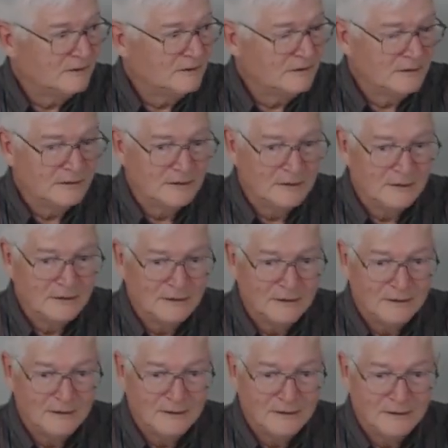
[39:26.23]
Commend
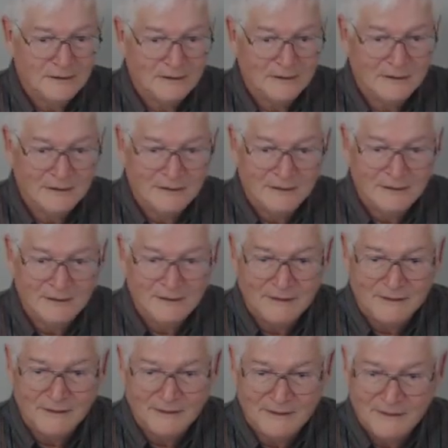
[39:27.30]
them.
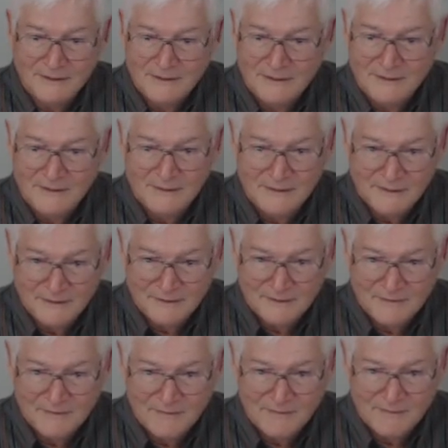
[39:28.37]
Like just
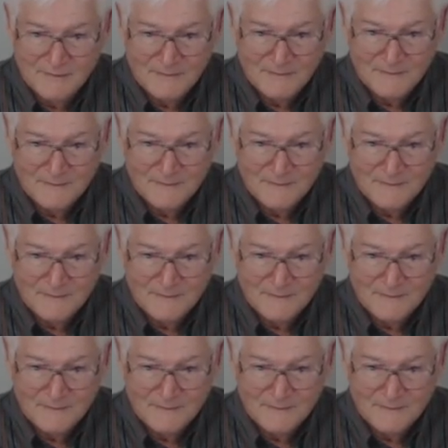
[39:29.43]
tell them